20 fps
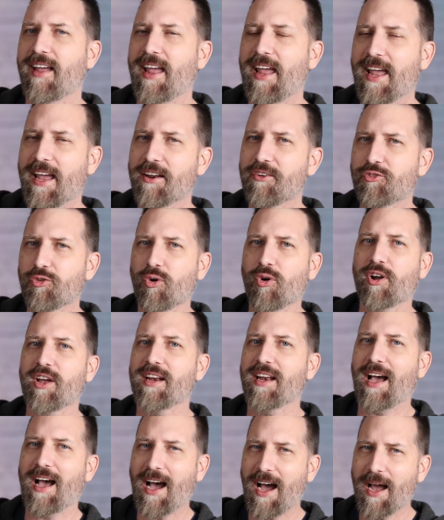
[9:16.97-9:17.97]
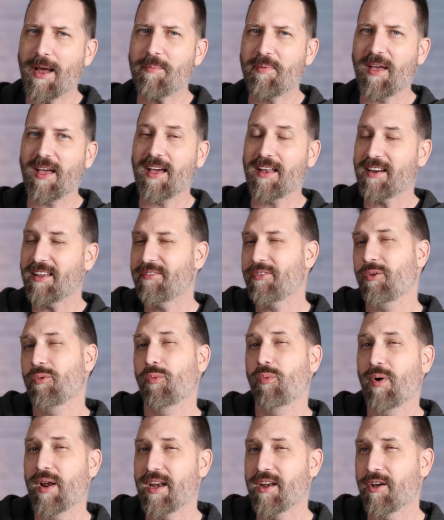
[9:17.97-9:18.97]
Android, iPad,
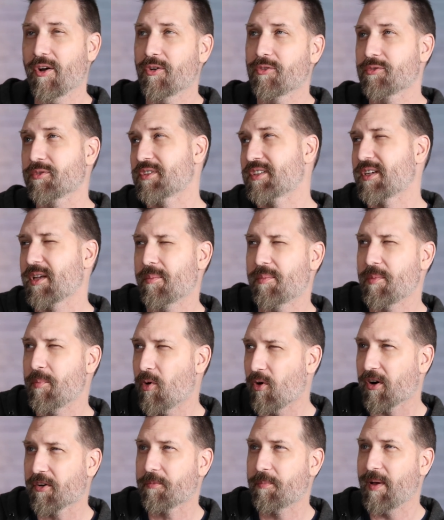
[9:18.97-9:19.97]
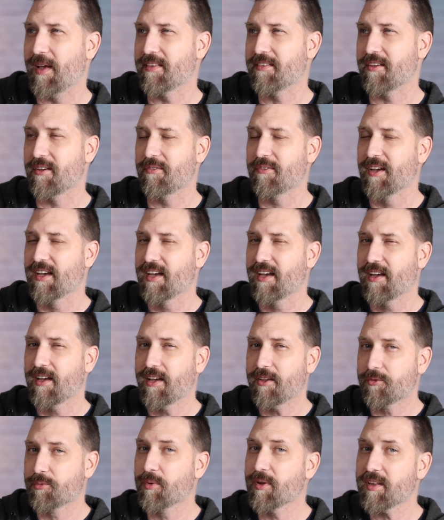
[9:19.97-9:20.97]
even Windows, which is going to be more expensive,
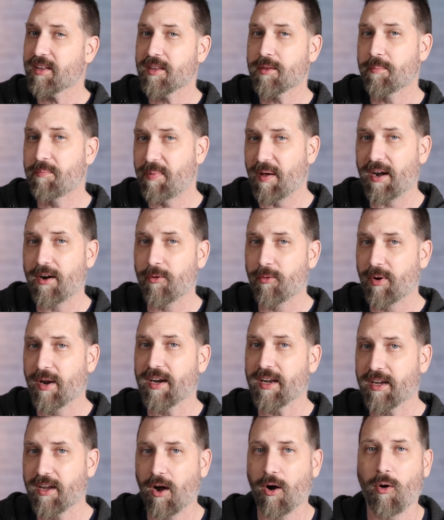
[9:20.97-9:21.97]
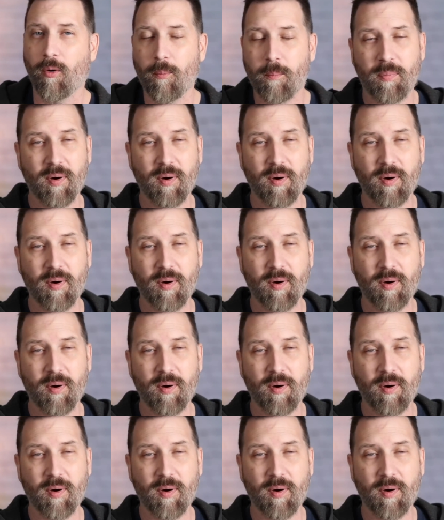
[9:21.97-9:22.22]
is really the better way to go.